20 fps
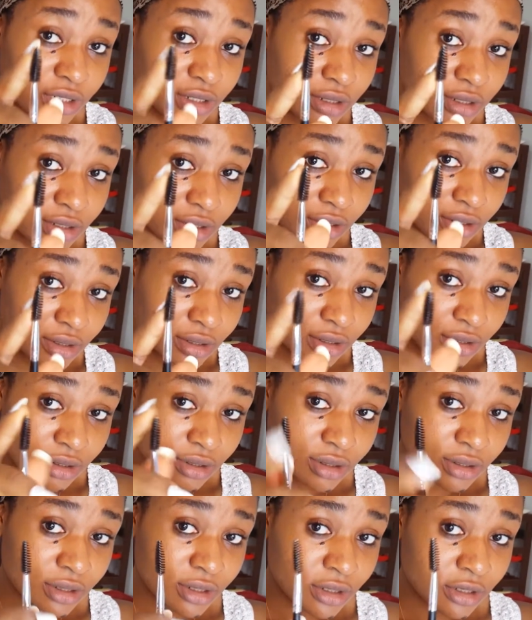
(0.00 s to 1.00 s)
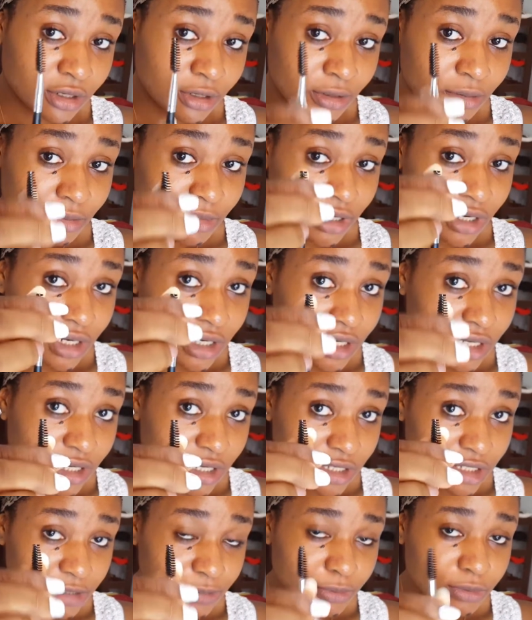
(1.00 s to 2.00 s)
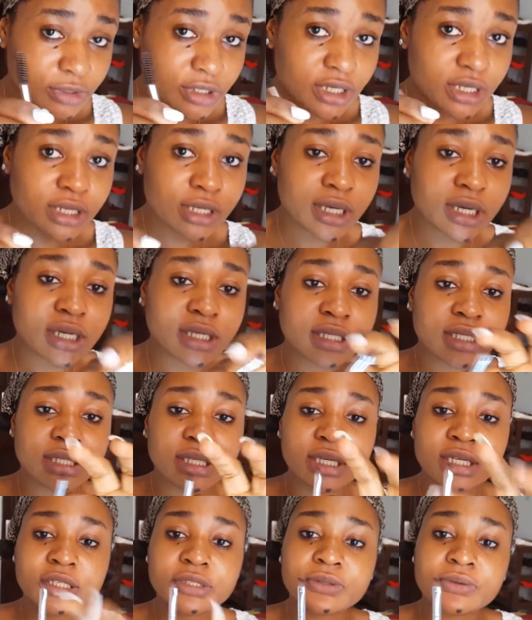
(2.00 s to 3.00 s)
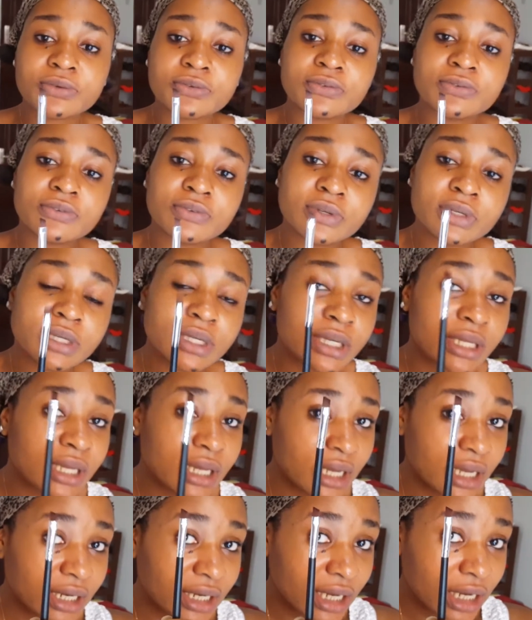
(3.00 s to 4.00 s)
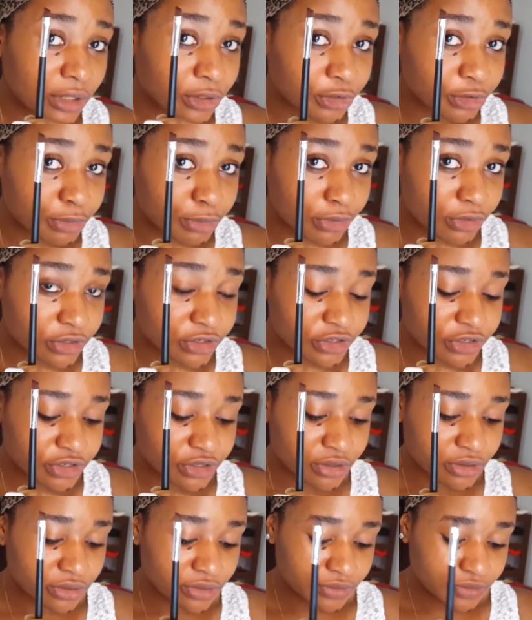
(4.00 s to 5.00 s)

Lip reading: You'll be needing a spoolie, and then next off, an angle brush.